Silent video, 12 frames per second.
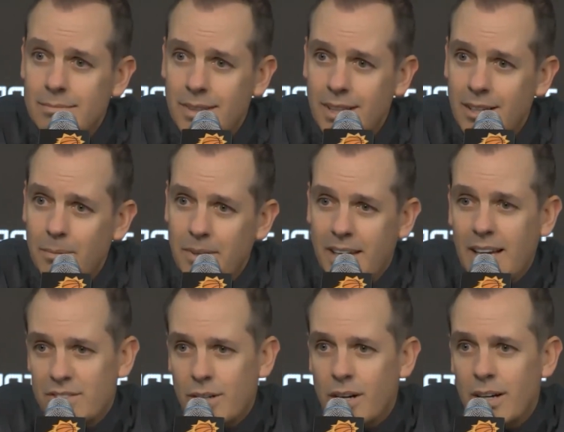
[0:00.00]
I mean, Kev
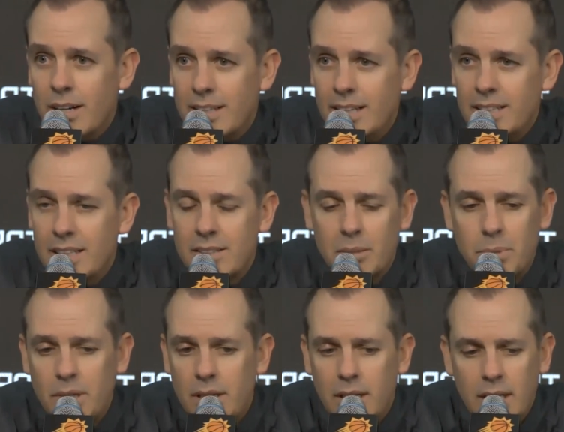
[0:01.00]
started at the end of the third,
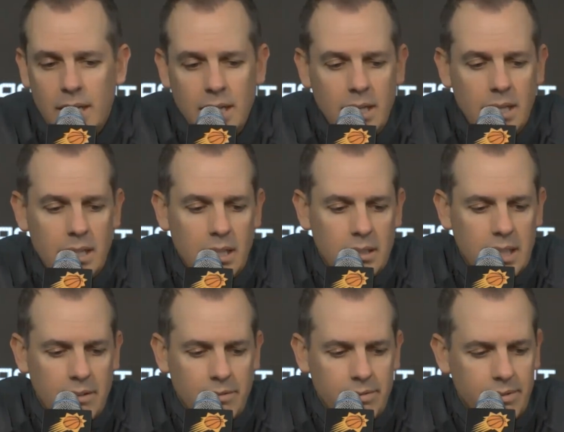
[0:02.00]
but
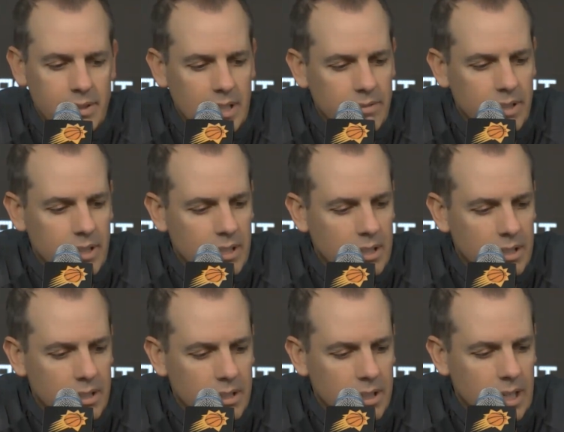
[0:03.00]
Devin and
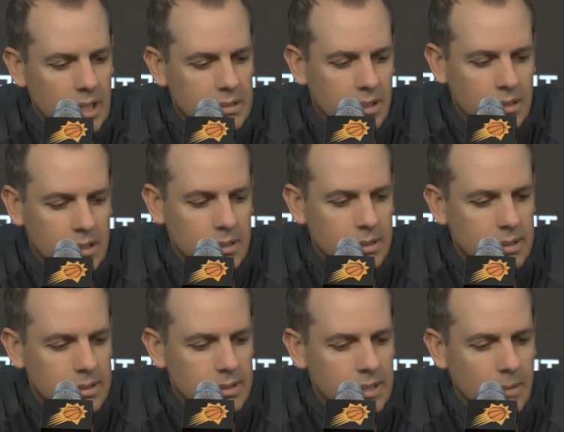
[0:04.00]
I talked at the
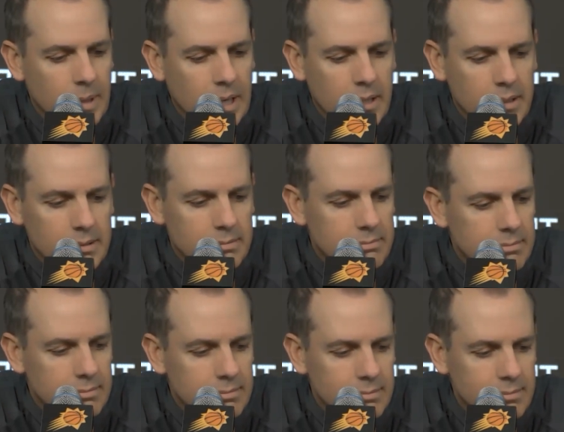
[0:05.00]
timeout, and
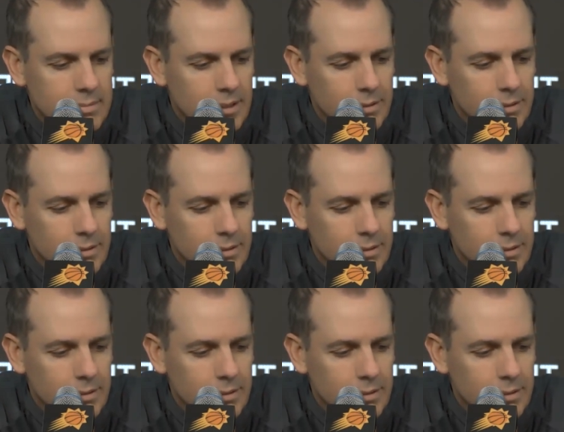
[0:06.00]
he